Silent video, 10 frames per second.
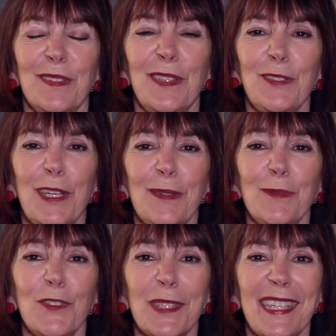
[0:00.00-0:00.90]
So
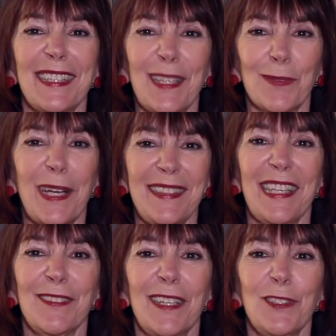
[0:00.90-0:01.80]
don't forget that right
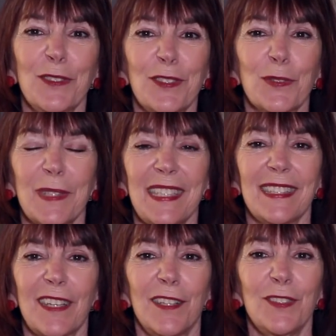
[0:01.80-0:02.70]
there on your
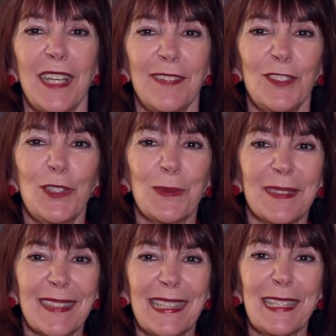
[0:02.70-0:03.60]
screen, all you have to do
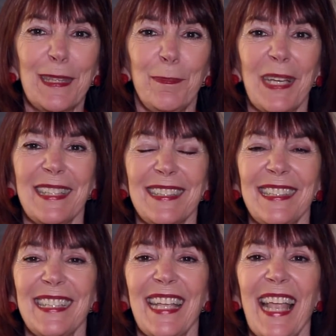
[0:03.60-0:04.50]
is click the
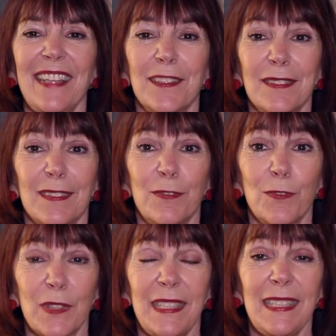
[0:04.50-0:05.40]
button, and there's a
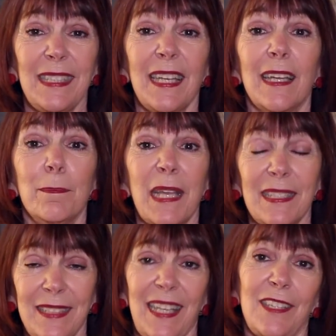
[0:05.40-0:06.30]
free
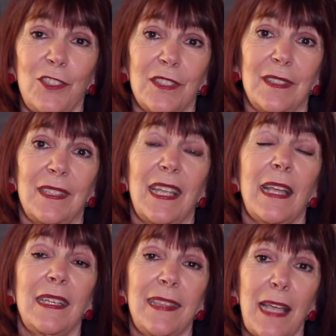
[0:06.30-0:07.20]
meditation.
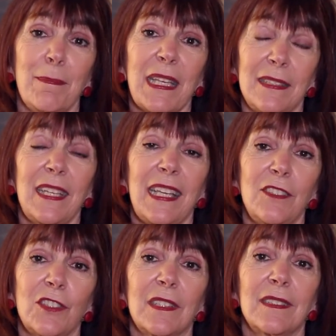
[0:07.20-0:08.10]
And in that
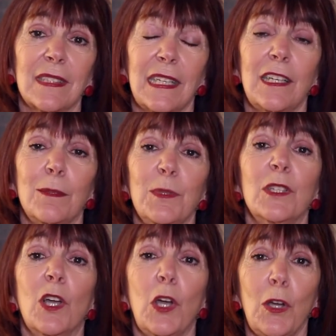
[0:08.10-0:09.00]
meditation, it's going to help you
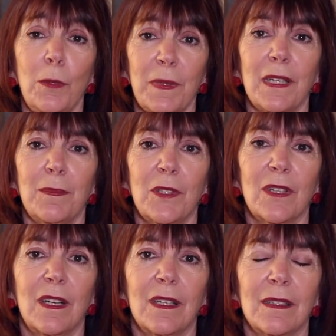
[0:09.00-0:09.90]
to open up your
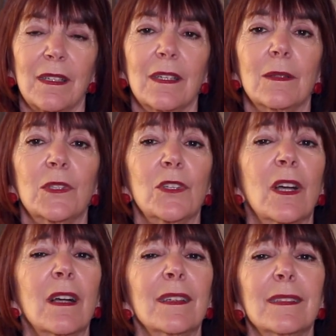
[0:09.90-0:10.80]
heart. When your
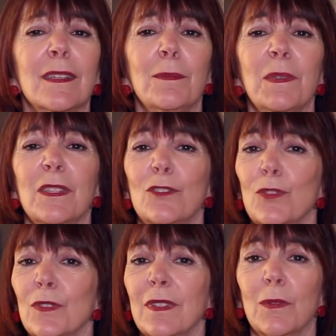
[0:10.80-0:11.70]
heart is open, the
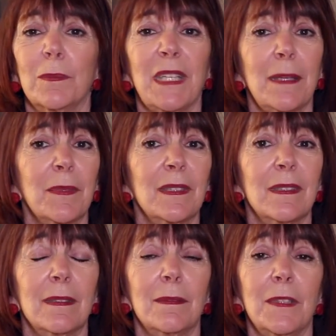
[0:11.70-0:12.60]
truth will be able
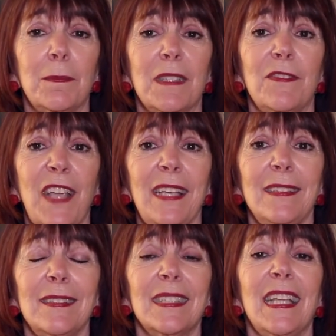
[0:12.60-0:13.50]
to be
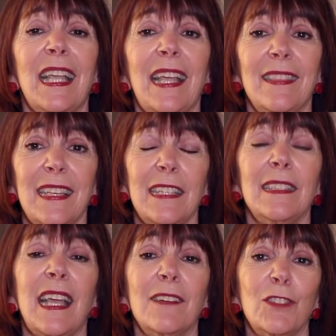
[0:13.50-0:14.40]
faced. And
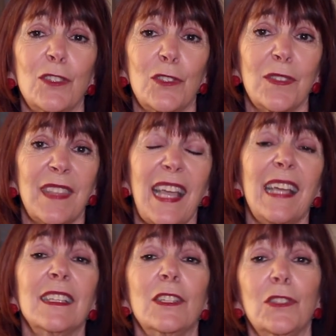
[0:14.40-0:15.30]
then after you do
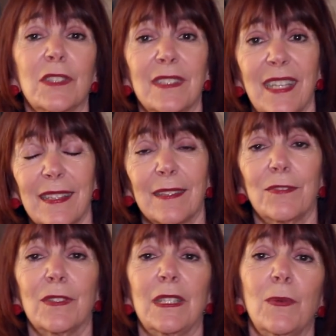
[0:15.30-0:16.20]
that, you can take the
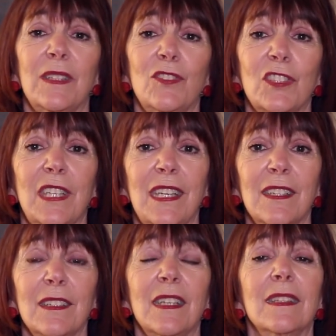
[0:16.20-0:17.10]
free
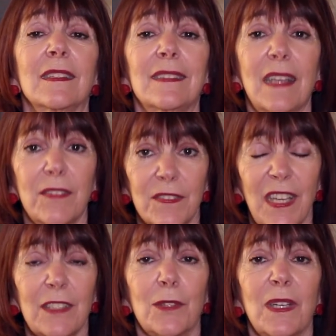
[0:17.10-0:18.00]
questionnaire, the
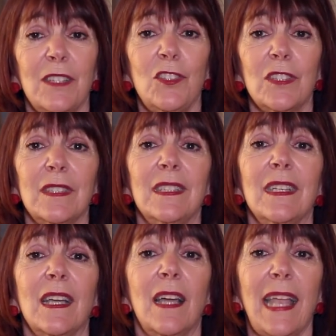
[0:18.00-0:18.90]
self-evaluation,
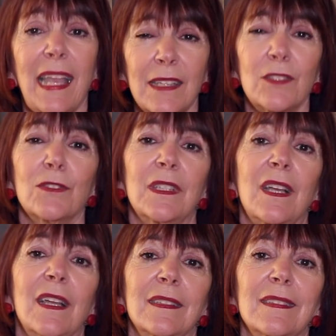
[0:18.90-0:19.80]
answer it
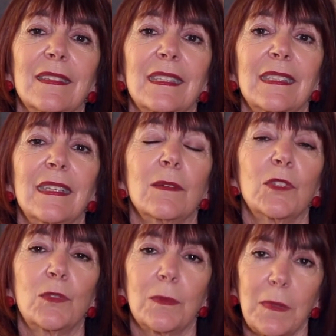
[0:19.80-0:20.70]
honestly,
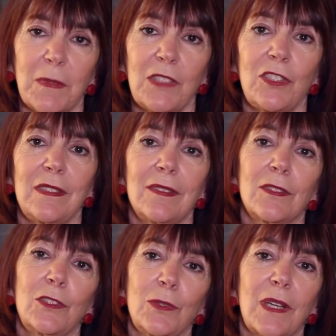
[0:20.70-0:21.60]
which will be much easier
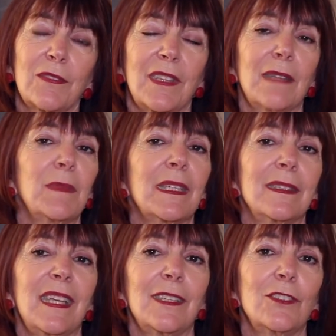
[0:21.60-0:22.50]
to do after that
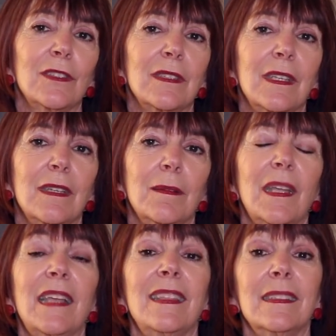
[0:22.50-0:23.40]
meditation.
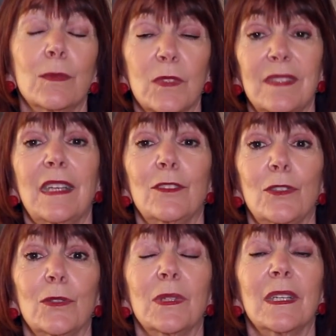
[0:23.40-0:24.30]
And this will set
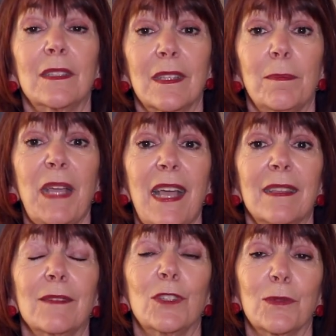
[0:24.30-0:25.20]
you into the
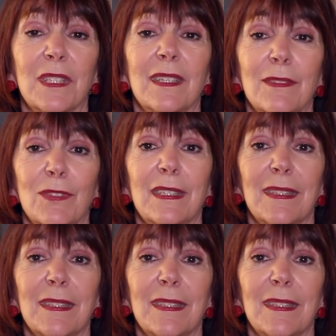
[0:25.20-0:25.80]
path of your recovery.